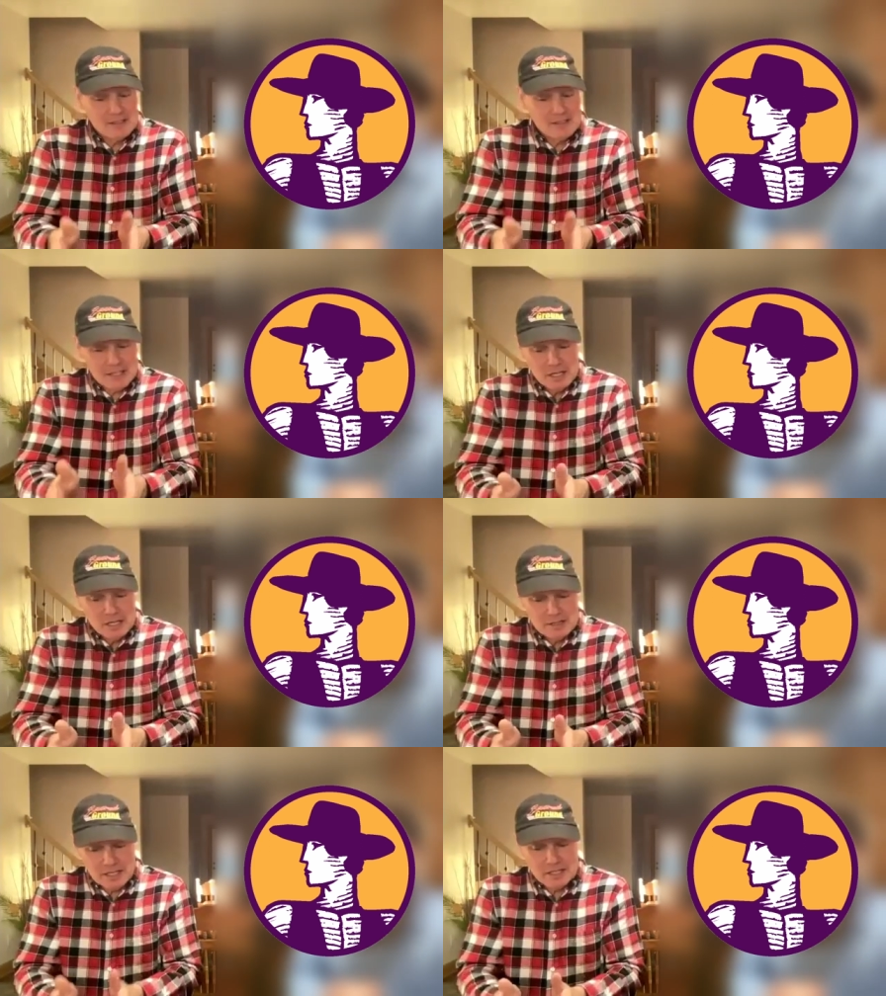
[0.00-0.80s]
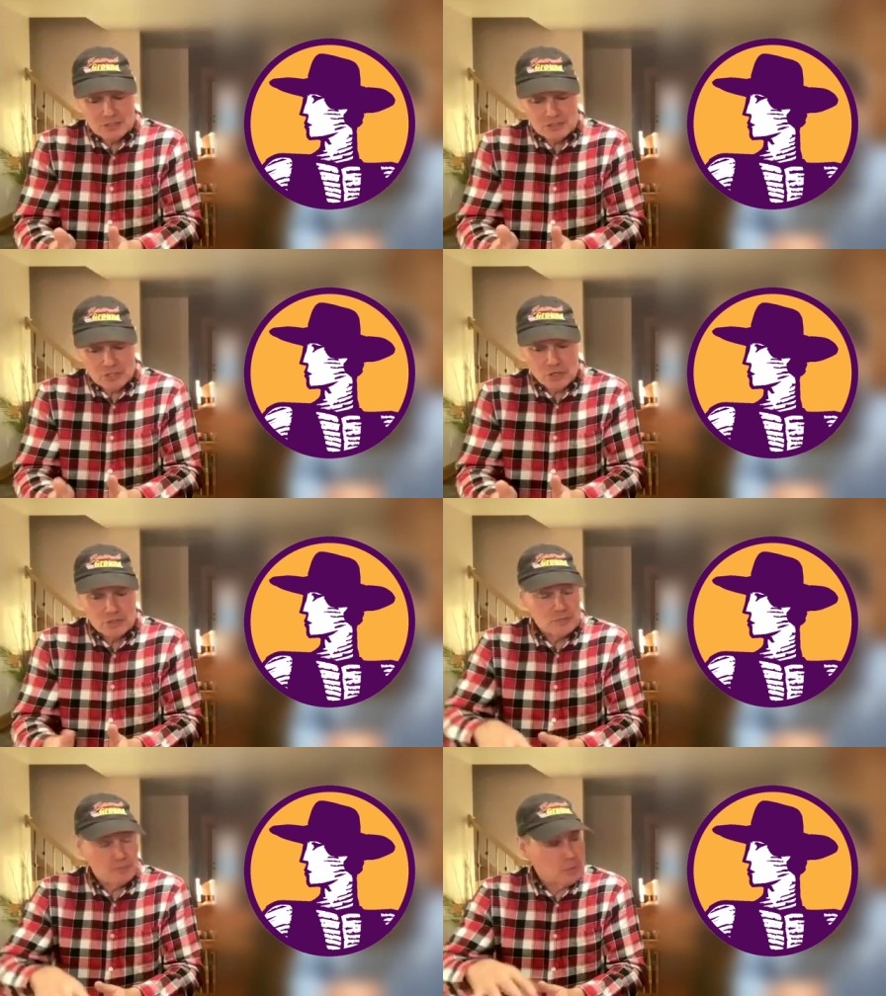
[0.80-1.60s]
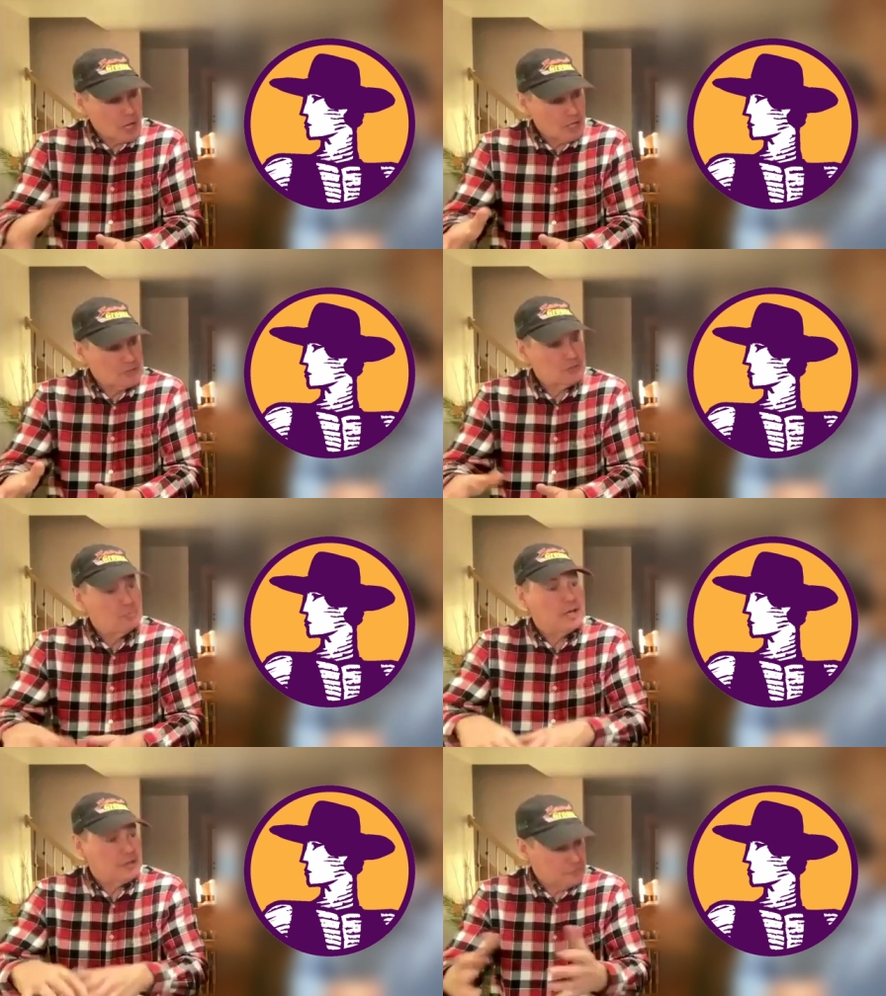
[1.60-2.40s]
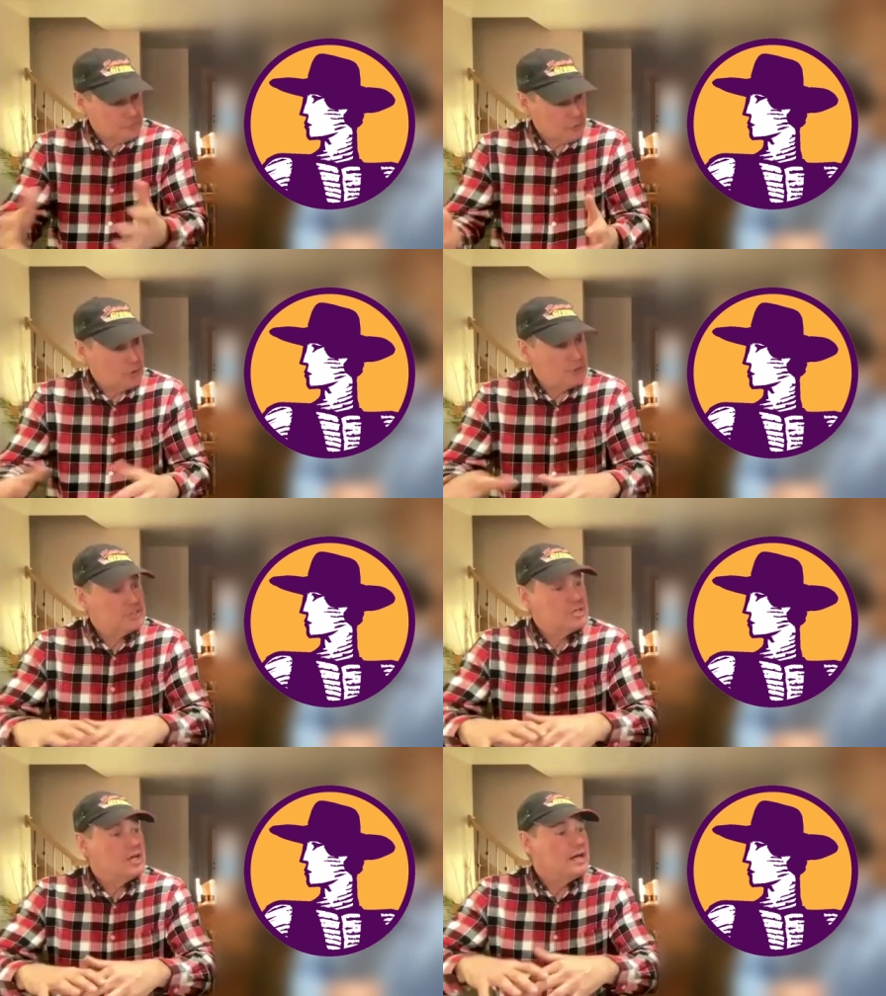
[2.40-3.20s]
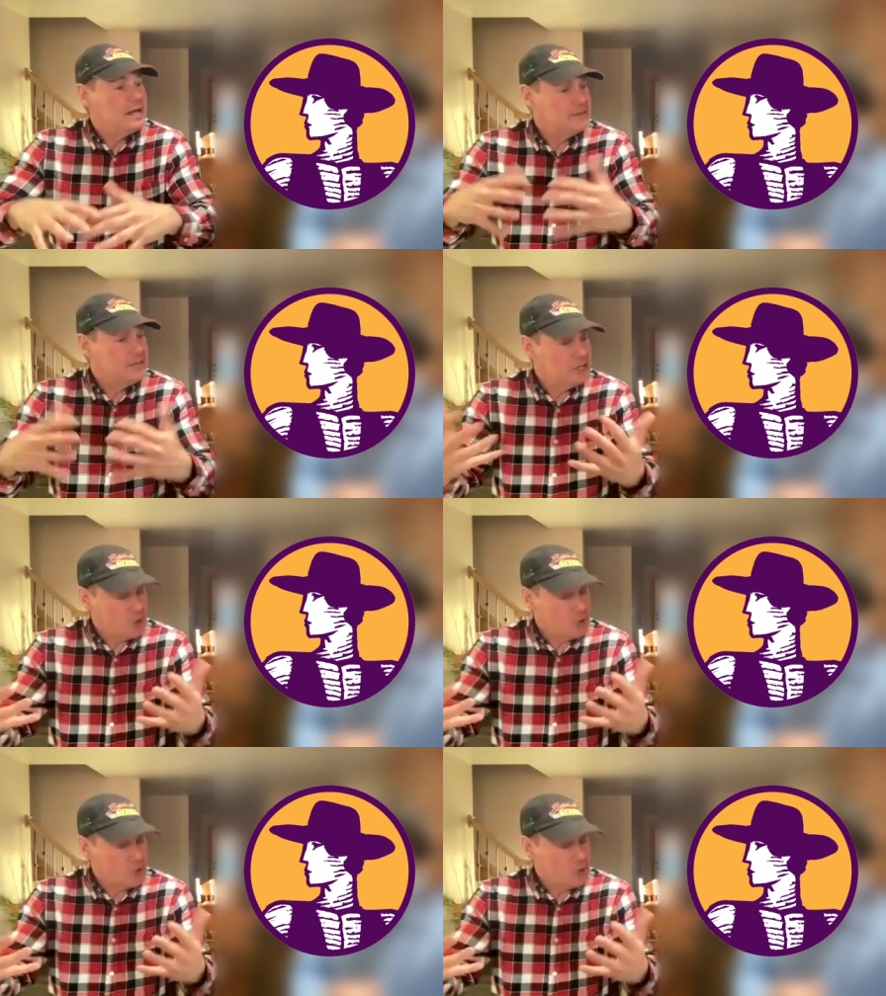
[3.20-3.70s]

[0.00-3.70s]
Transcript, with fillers: then they start to blossom and flourish and they